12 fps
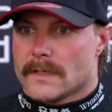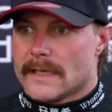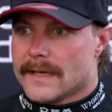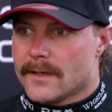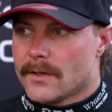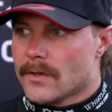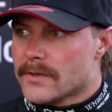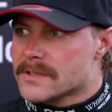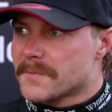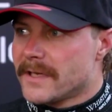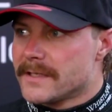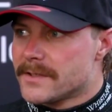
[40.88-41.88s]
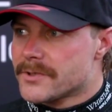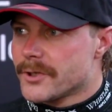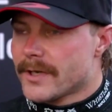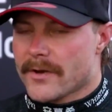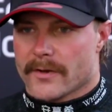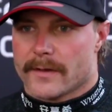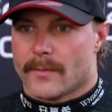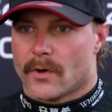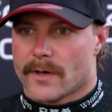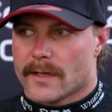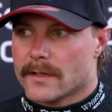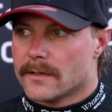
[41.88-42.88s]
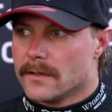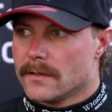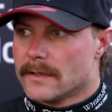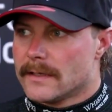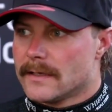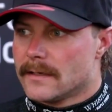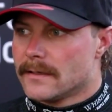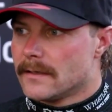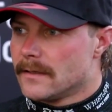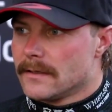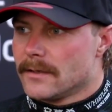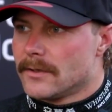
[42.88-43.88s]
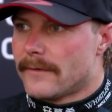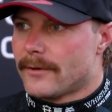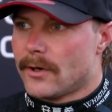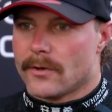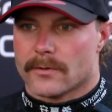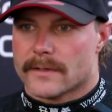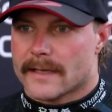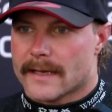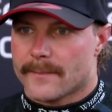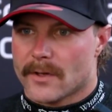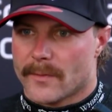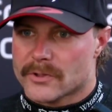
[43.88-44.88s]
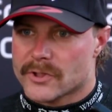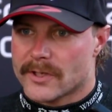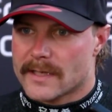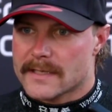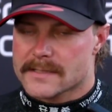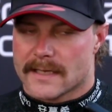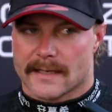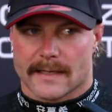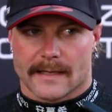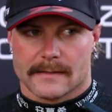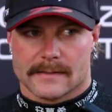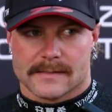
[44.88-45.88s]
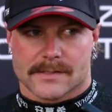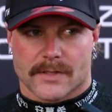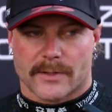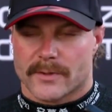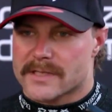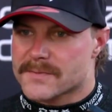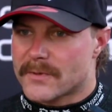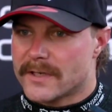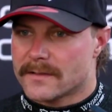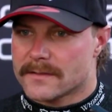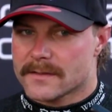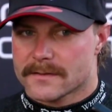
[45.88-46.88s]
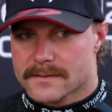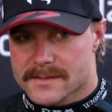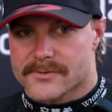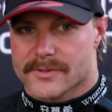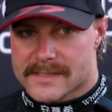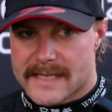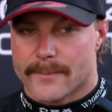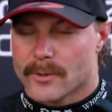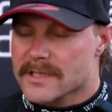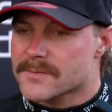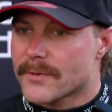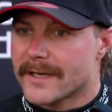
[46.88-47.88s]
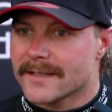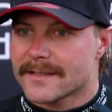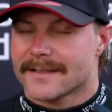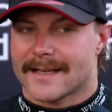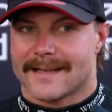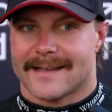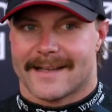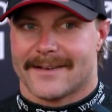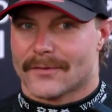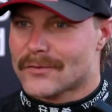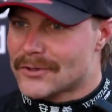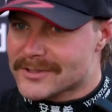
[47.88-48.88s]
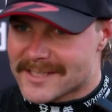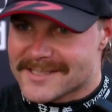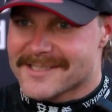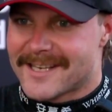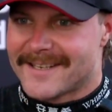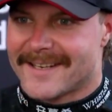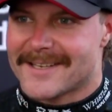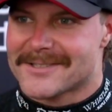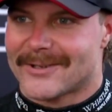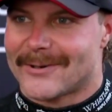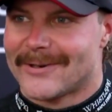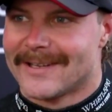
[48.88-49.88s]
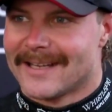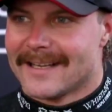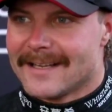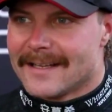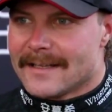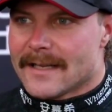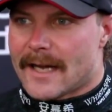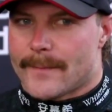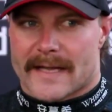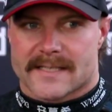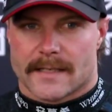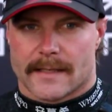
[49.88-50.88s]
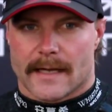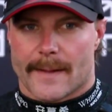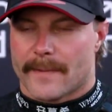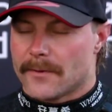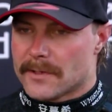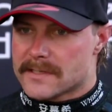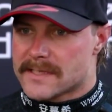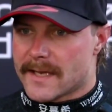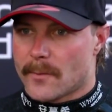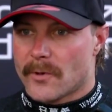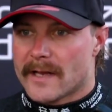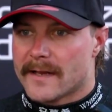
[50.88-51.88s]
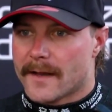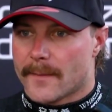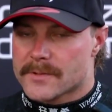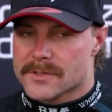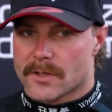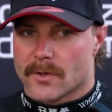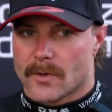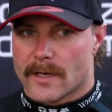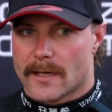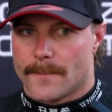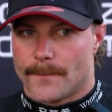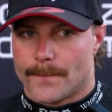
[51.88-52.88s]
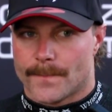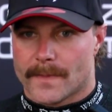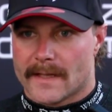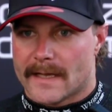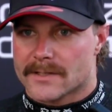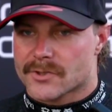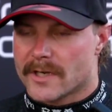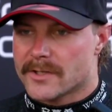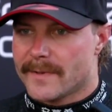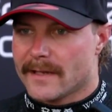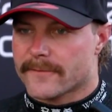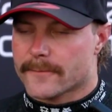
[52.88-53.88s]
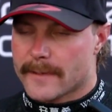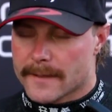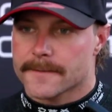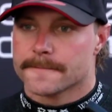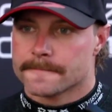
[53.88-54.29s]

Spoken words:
Yeah, you know, the sprint shootout in the morning, you never know, there can be opportunities, and then straight with the sprint, same with the sprint, and then of course there's Sunday. So I'm actually happy with the setup we ended up, so trying to build from that.